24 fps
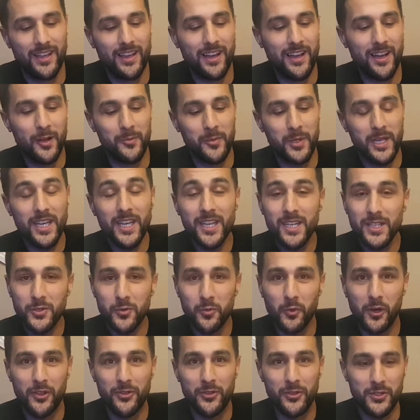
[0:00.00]
Um, in each
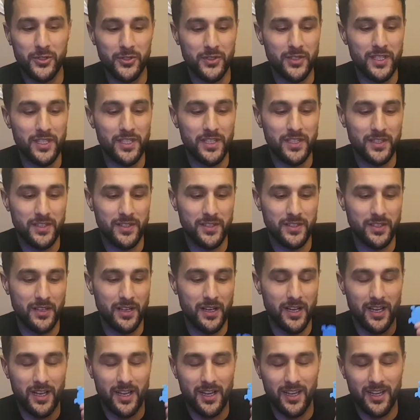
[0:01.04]
one, there's these
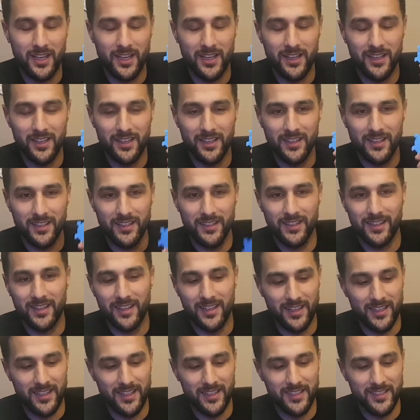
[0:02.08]
uh,
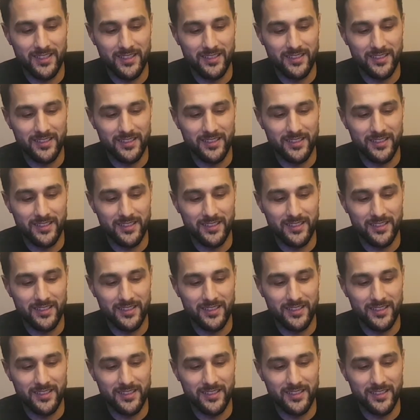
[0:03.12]
uh,